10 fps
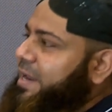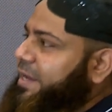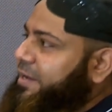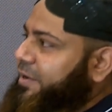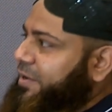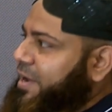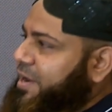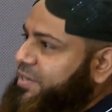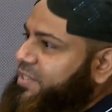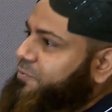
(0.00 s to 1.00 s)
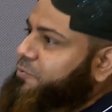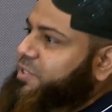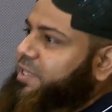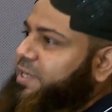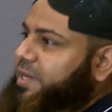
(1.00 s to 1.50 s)
Like cars, if you
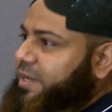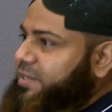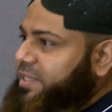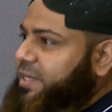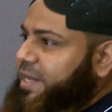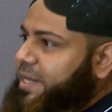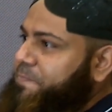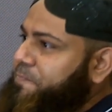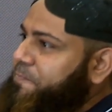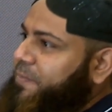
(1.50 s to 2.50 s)
see Kareem,